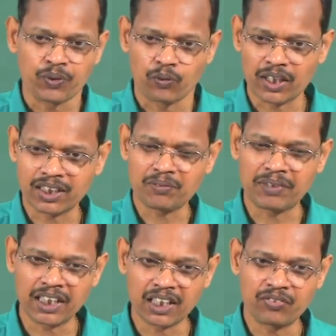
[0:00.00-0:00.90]
what is the
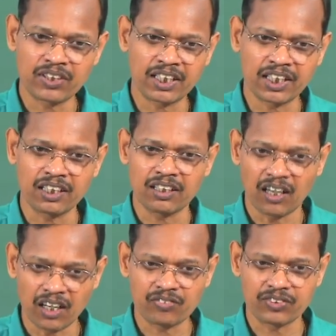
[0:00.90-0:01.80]
binding affinity
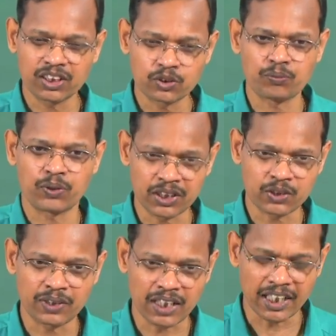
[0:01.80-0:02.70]
of these two proteins
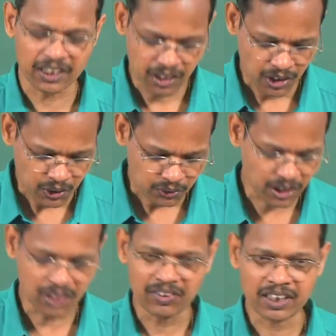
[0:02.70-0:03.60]
to interact. So,
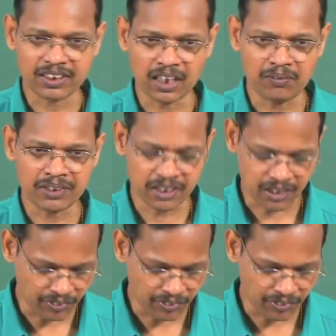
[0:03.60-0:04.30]
there are various databases